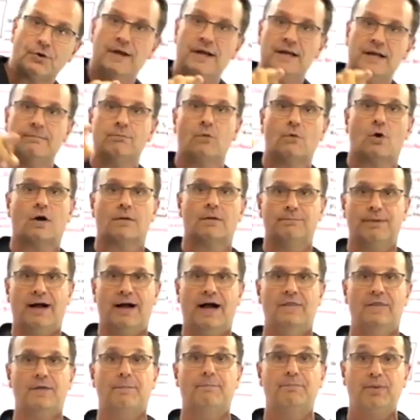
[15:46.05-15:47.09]
ink mark
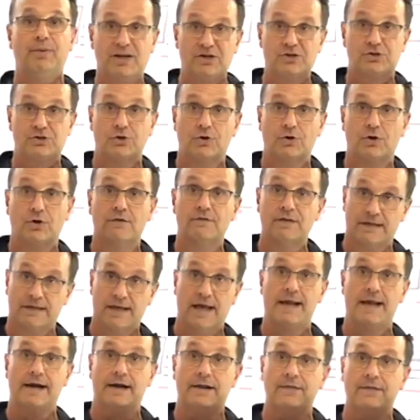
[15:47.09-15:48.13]
by the picture of the
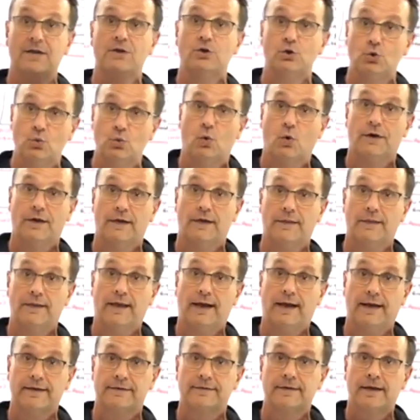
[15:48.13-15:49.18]
candidate that you want to
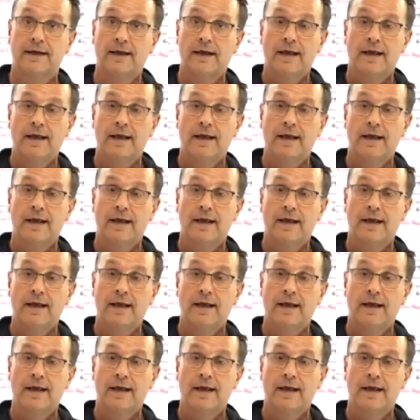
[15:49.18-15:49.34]
elect.